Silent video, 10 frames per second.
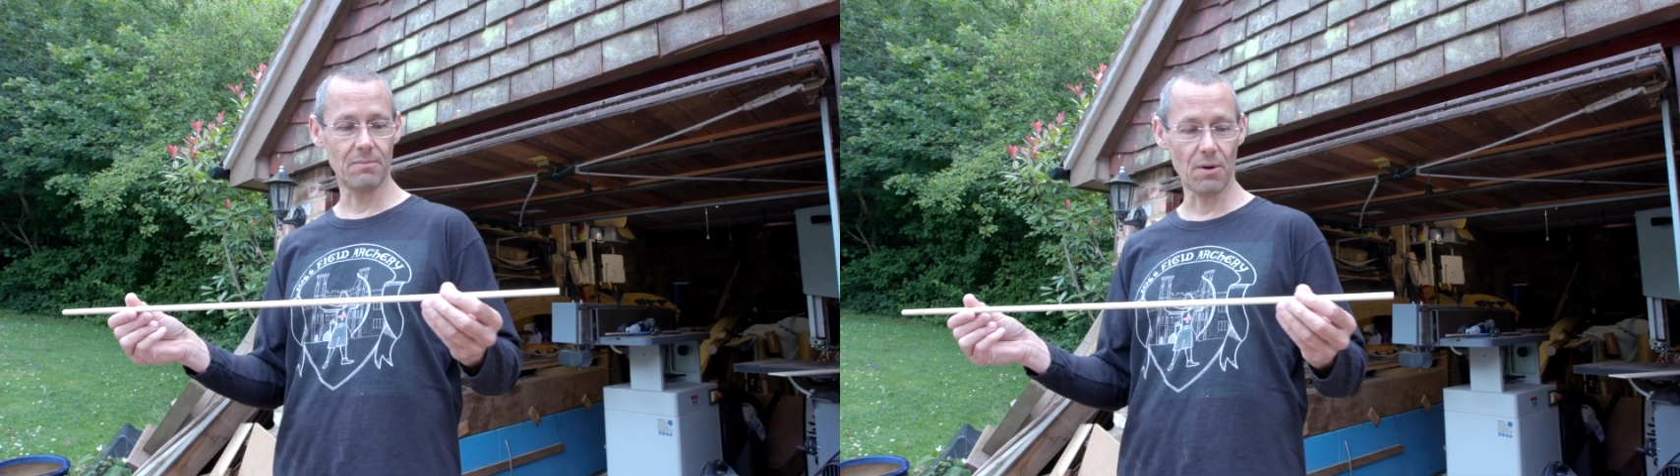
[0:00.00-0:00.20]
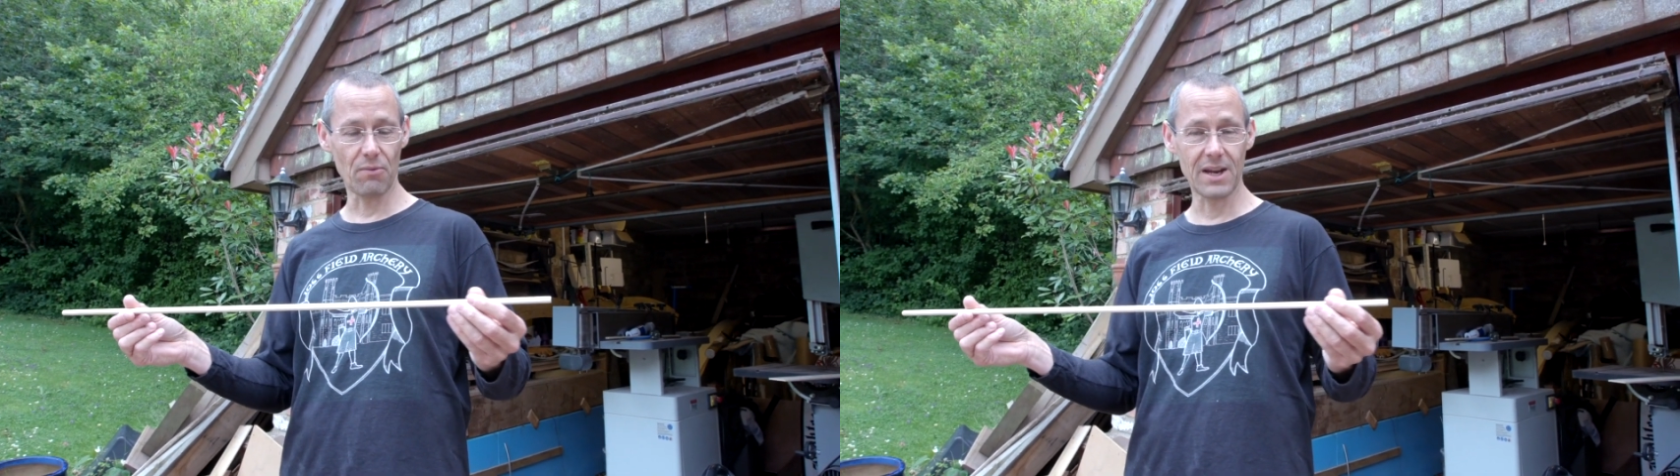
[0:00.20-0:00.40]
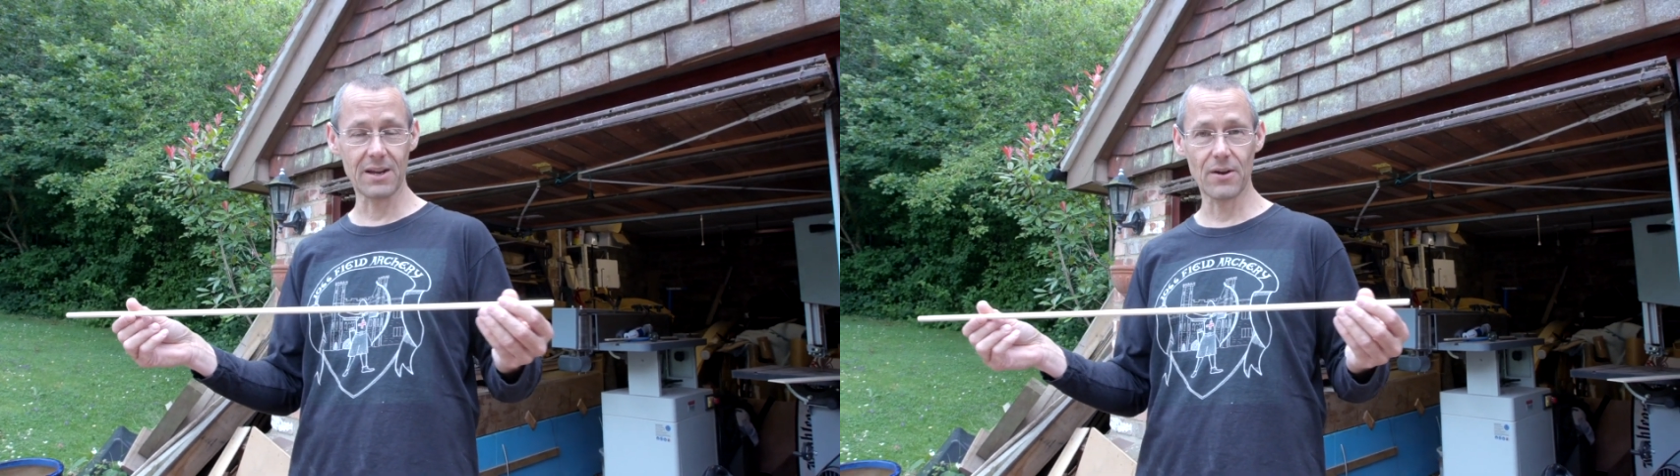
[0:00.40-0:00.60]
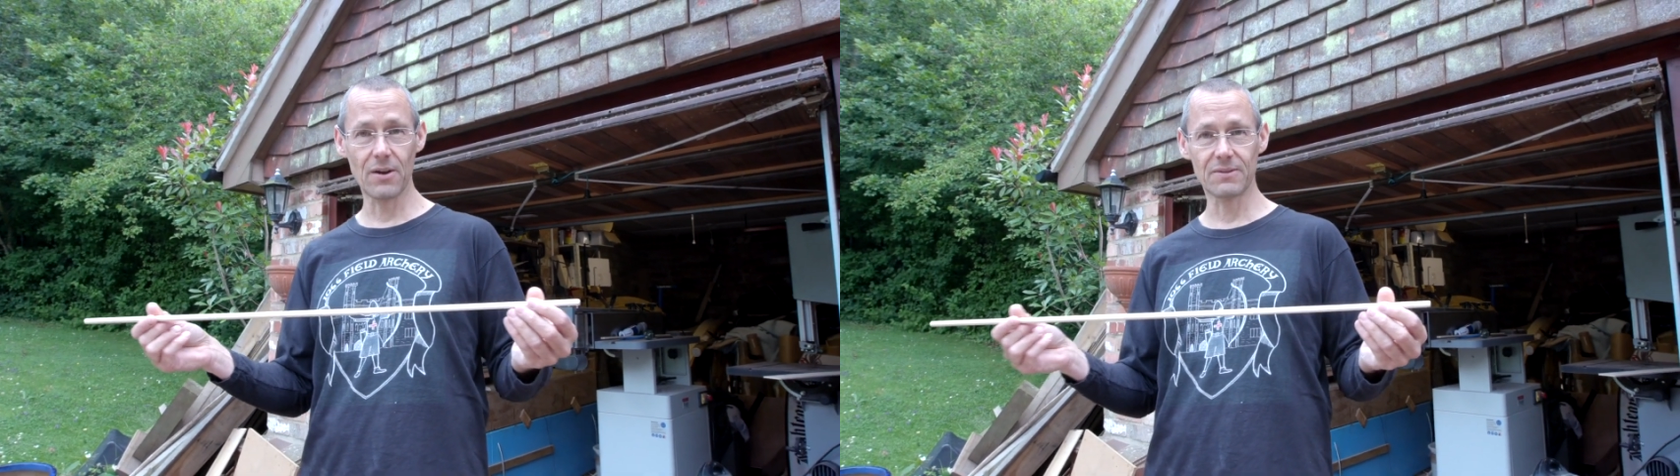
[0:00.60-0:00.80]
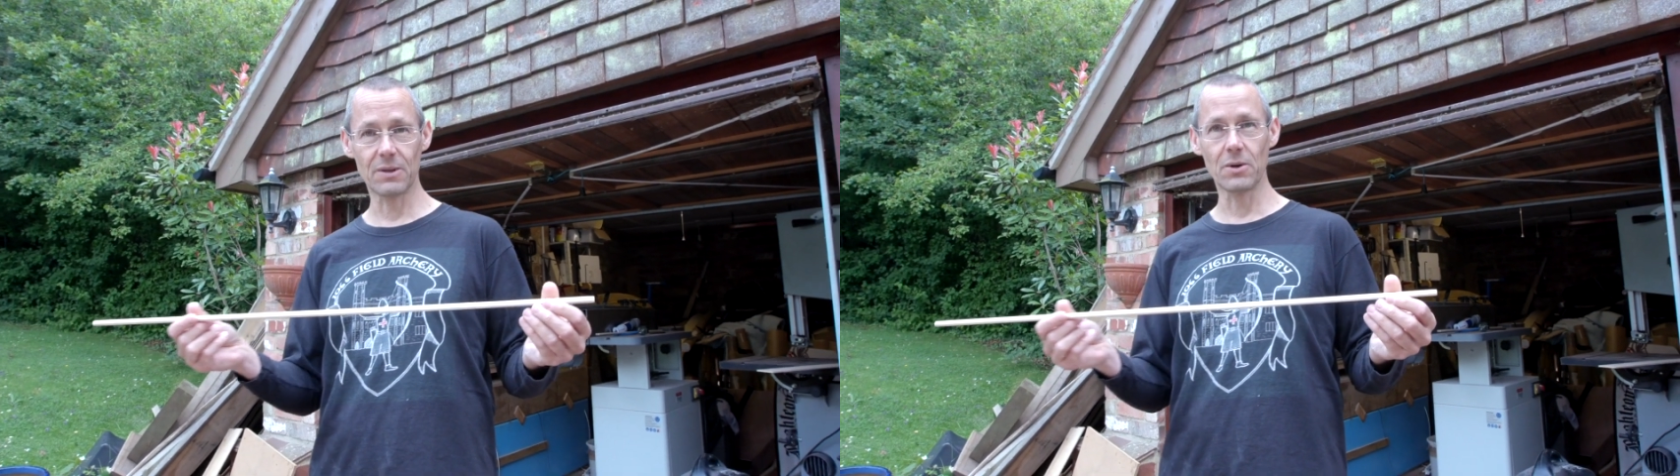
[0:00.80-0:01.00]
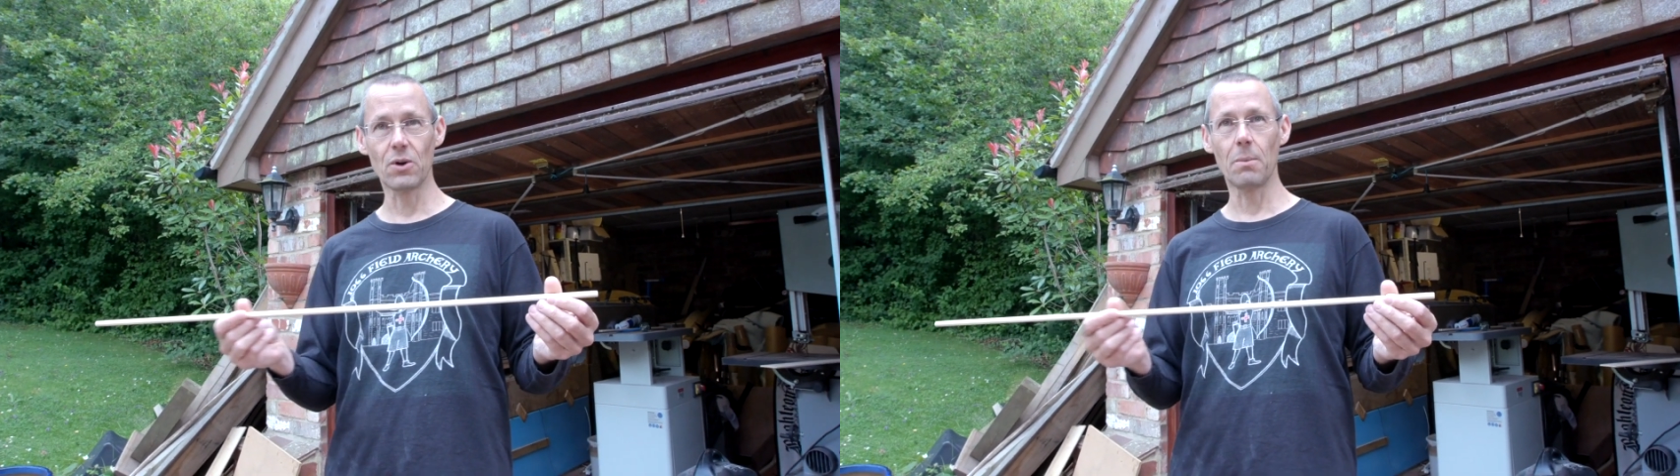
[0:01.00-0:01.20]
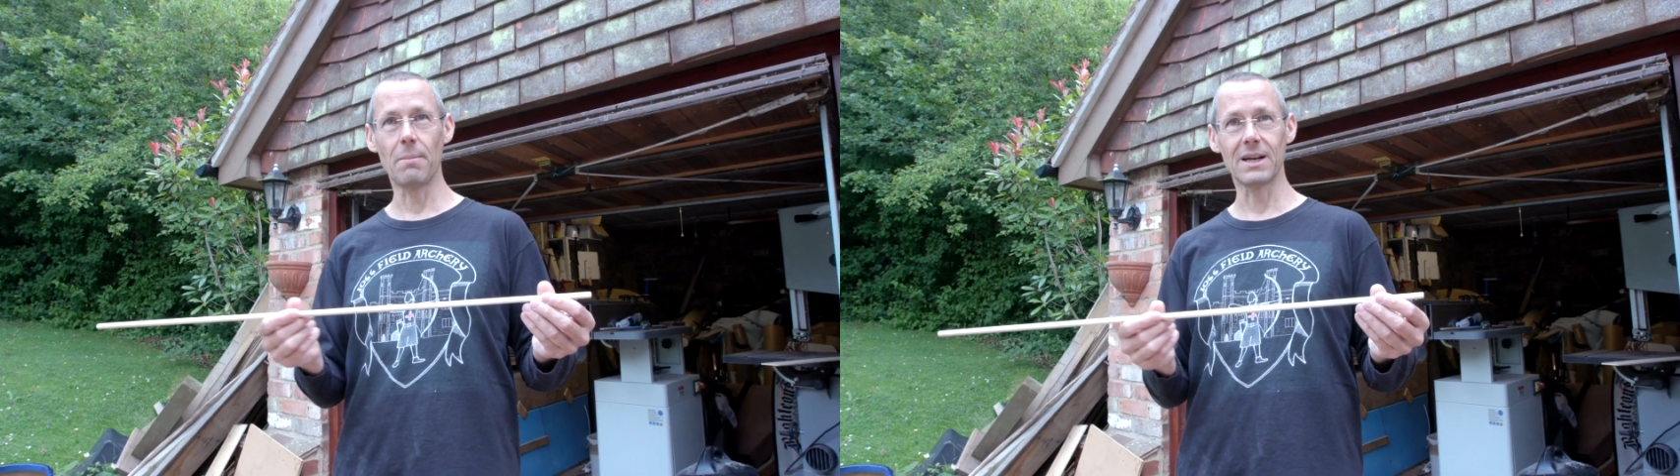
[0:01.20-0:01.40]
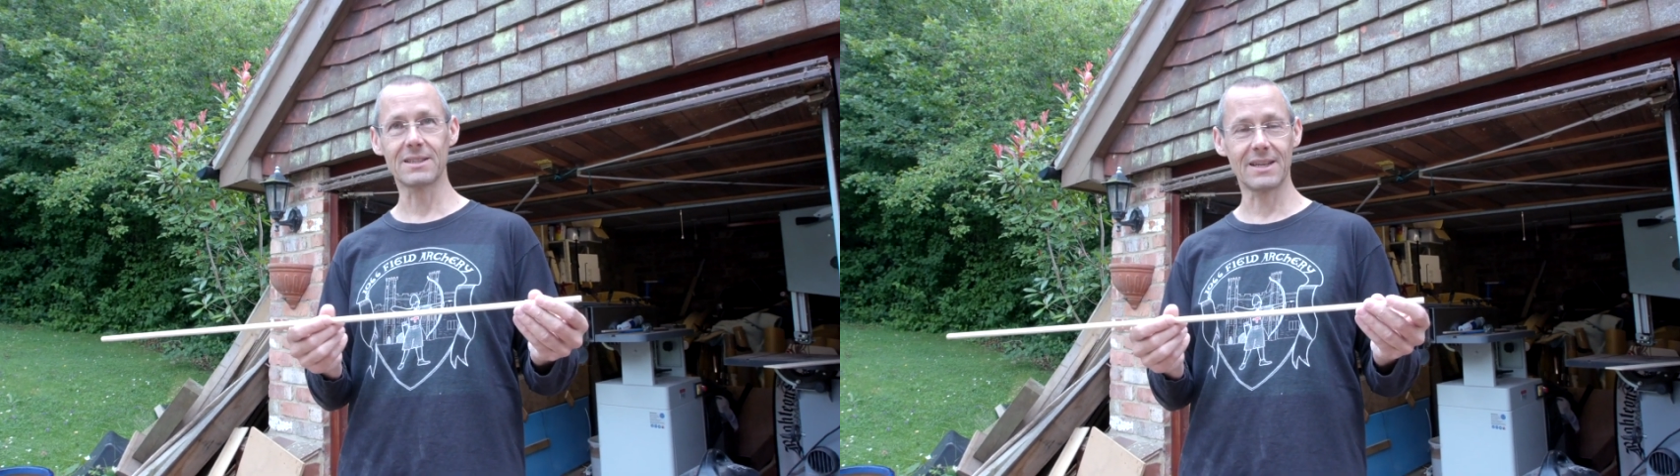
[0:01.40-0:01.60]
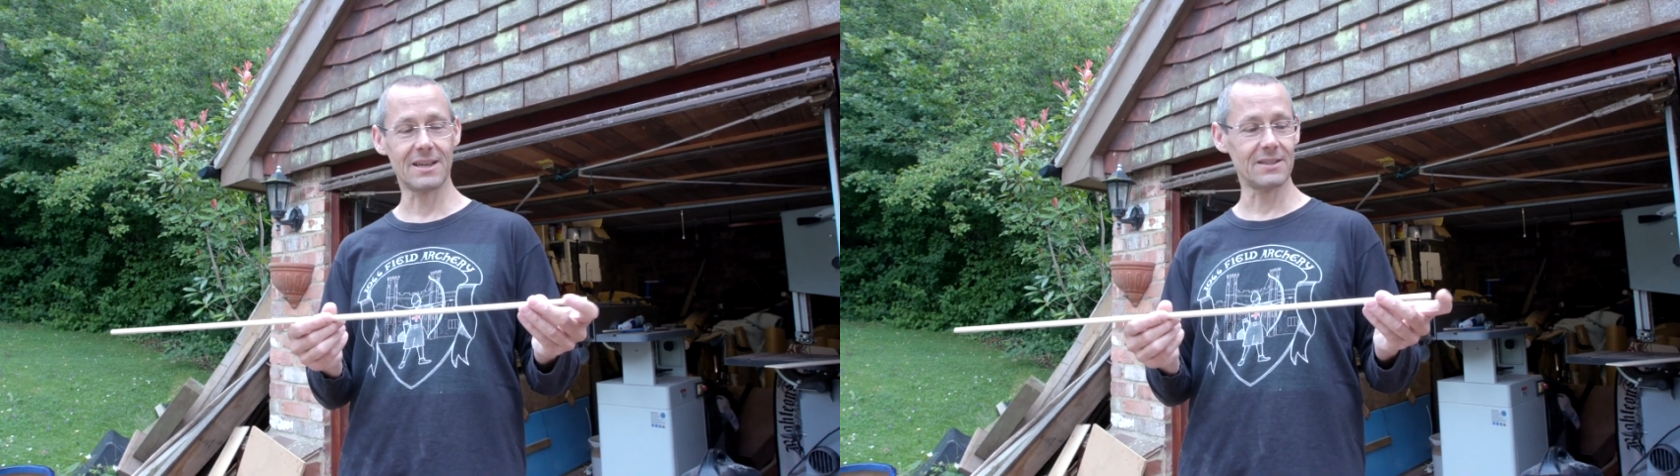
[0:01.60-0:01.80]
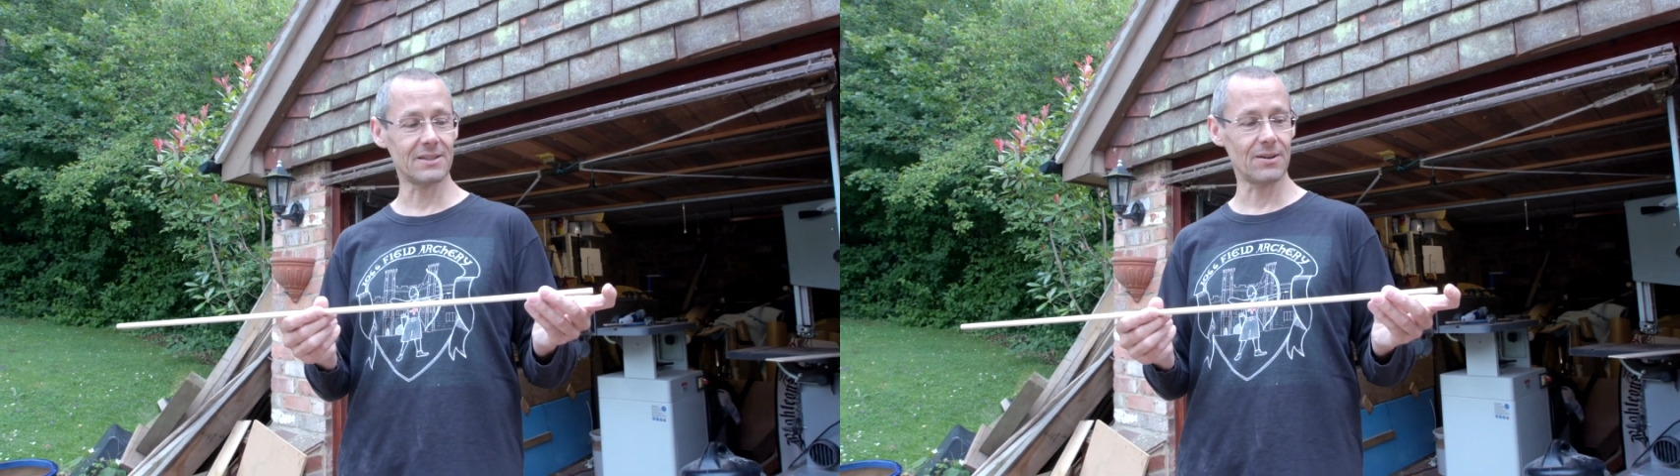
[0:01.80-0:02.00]
my recurves that were cut past
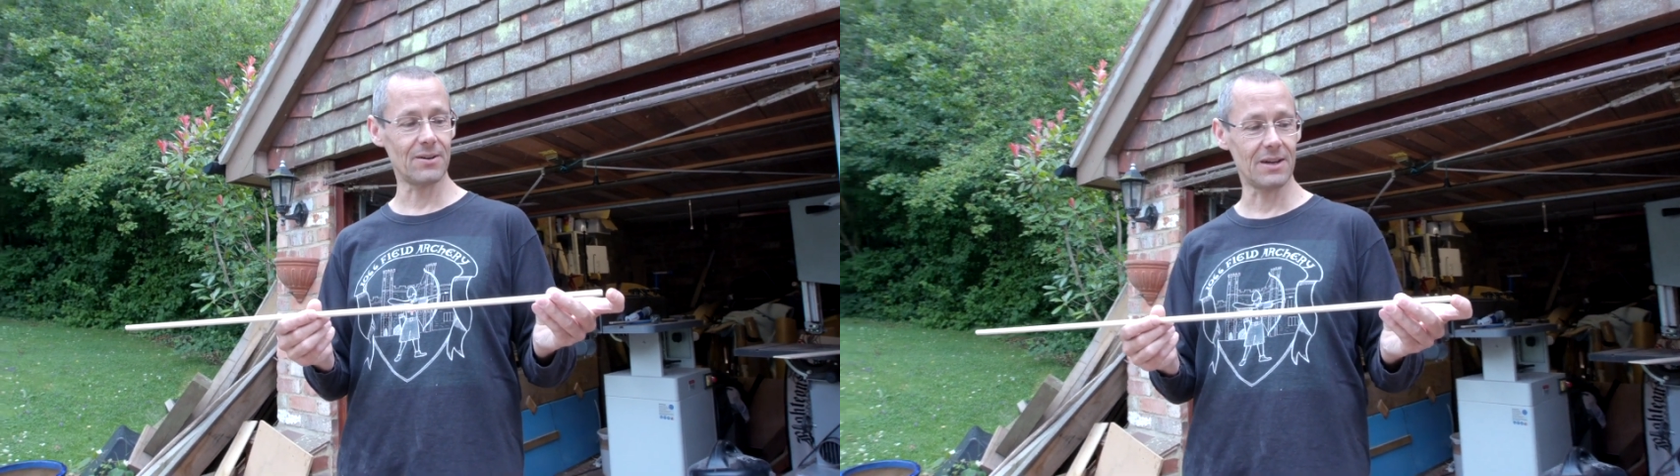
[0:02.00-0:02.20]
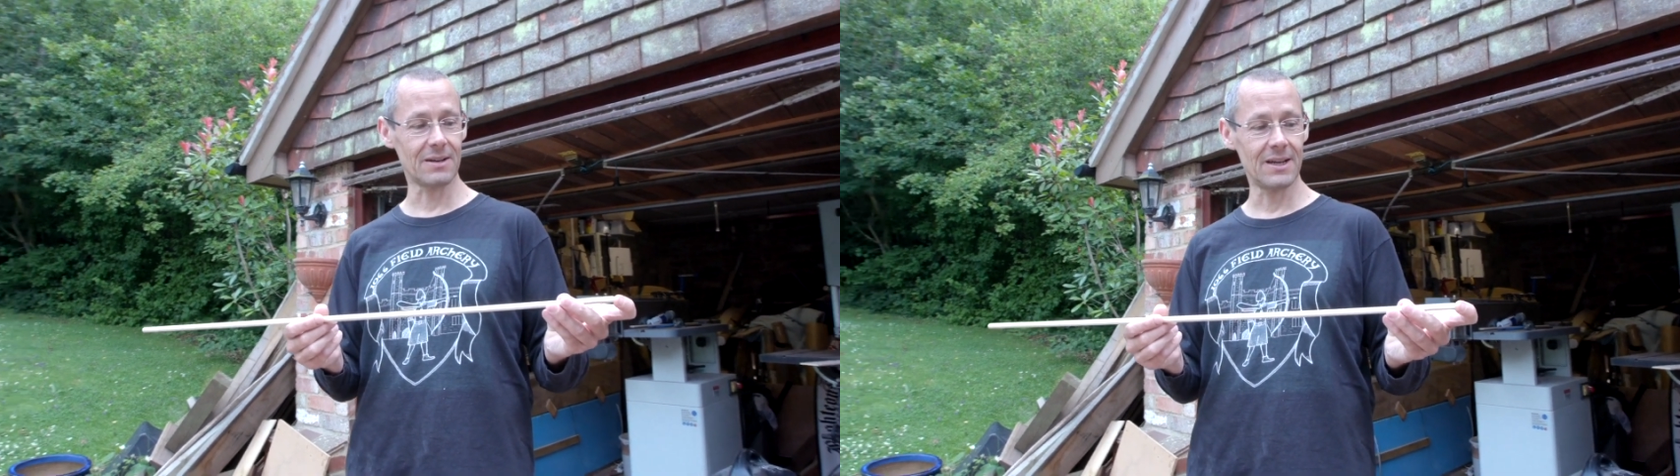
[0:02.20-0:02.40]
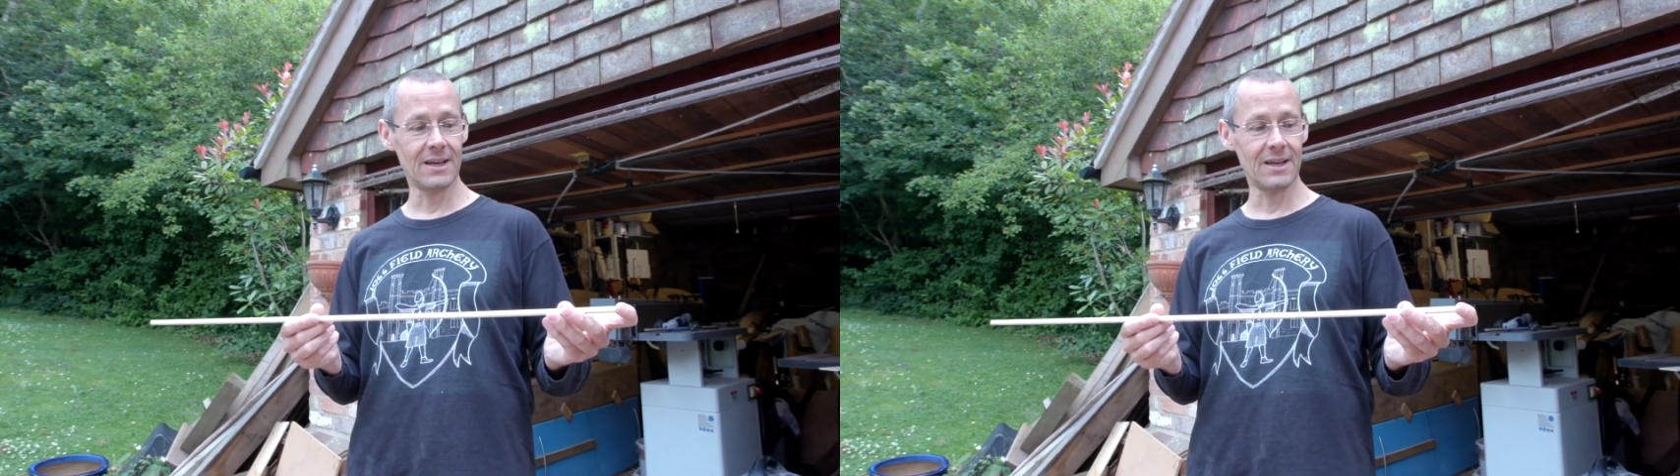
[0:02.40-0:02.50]
centre.